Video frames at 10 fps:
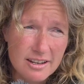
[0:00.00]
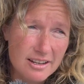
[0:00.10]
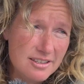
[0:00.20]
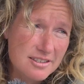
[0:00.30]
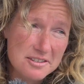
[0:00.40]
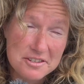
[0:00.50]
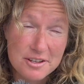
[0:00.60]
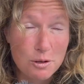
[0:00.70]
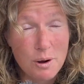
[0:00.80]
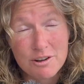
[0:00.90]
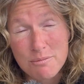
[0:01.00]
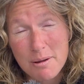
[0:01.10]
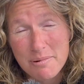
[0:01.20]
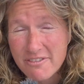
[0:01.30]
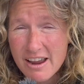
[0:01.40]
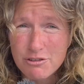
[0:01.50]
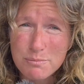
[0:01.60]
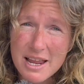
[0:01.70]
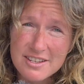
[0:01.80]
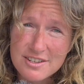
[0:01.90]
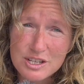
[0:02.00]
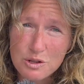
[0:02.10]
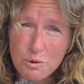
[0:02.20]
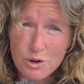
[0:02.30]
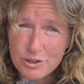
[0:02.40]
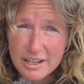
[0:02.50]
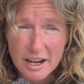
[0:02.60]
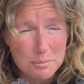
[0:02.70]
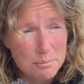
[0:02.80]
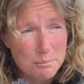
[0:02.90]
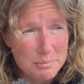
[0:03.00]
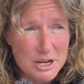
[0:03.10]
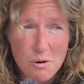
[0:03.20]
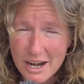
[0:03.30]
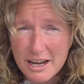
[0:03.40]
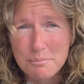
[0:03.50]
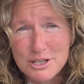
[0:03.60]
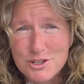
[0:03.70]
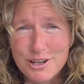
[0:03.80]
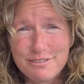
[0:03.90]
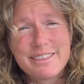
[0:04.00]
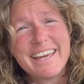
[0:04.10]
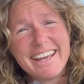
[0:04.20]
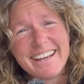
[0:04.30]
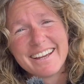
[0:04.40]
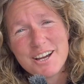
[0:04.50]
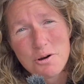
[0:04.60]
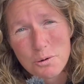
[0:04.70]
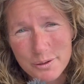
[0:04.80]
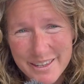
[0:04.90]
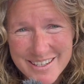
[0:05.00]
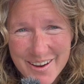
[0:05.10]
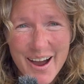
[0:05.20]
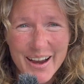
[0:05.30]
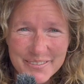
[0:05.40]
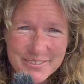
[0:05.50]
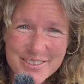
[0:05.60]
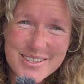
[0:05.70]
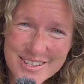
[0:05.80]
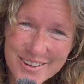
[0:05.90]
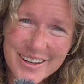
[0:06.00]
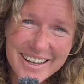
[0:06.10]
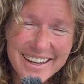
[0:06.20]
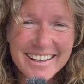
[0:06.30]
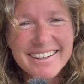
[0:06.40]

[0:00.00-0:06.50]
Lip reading: it's still one of my favourite places in the world, and I'd be quite happy to live there all the time. So yeah.